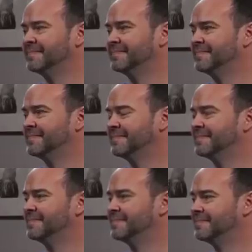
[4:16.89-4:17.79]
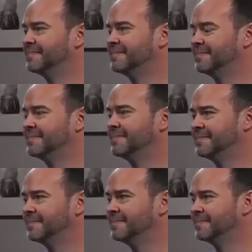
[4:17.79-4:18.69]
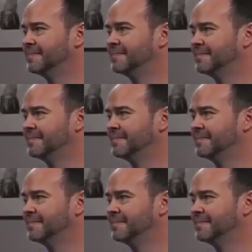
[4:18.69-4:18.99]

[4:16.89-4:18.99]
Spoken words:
(silent)